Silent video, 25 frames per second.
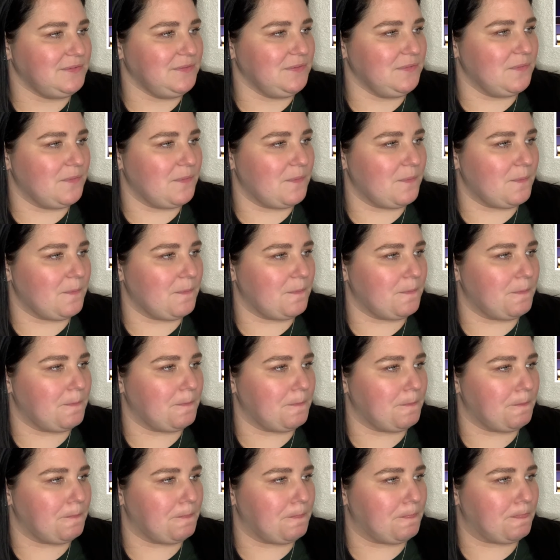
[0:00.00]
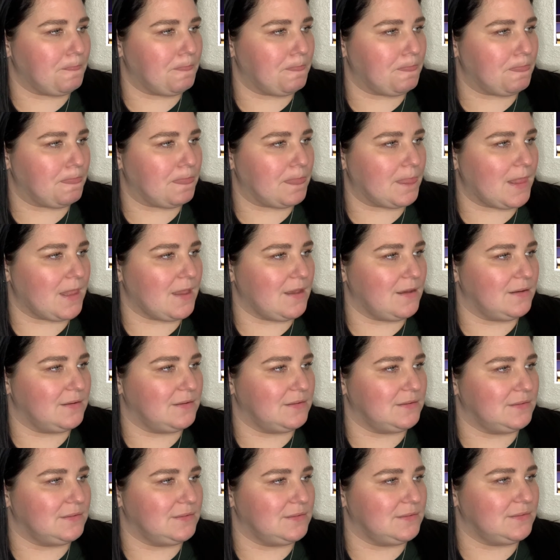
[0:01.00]

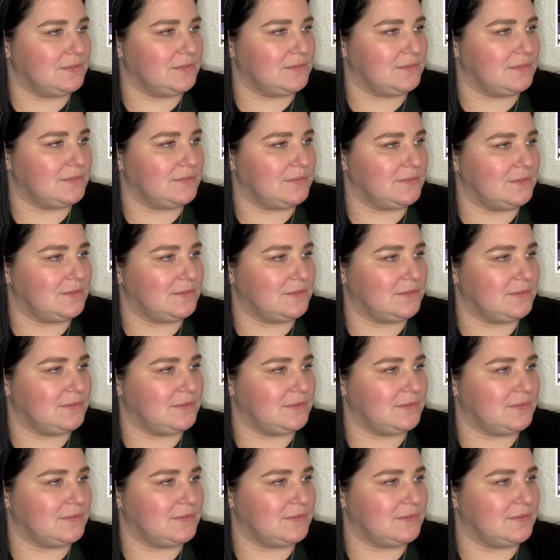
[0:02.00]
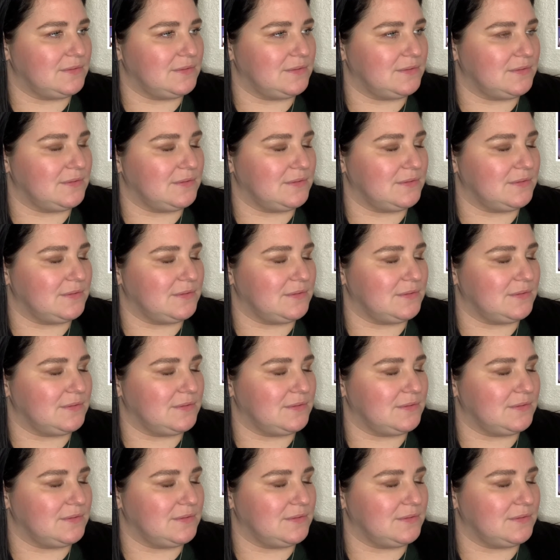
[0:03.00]
No one is speaking in this clip.